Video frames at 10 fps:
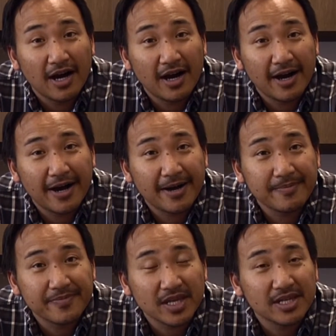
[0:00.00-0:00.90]

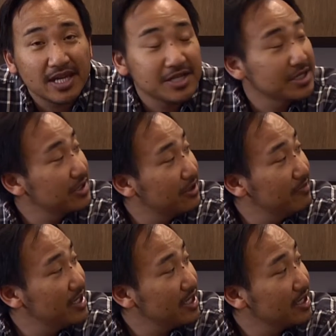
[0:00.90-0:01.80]
in danger
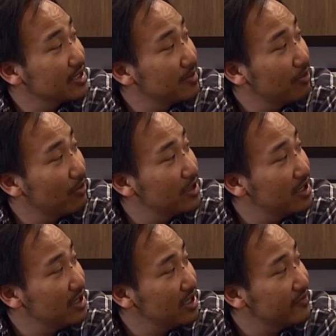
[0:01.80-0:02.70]
of being
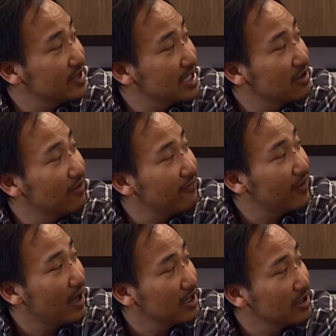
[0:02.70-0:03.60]
deported if they don't
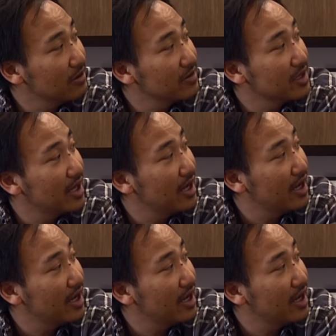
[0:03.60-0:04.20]
follow the